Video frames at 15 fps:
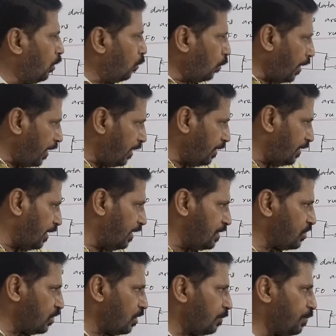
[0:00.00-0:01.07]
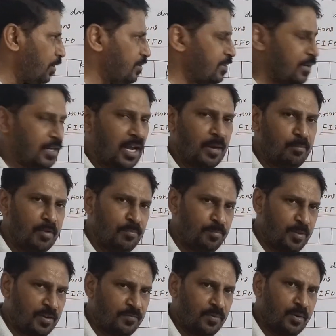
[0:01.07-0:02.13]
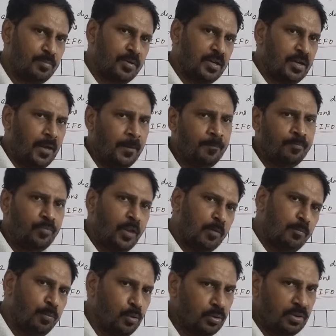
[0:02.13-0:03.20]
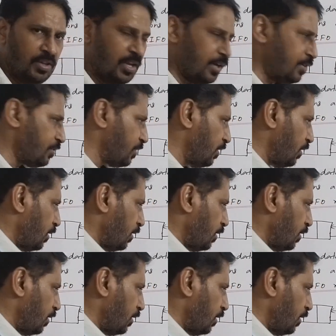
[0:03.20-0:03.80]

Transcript: while deletion operation can be performed at both the ends.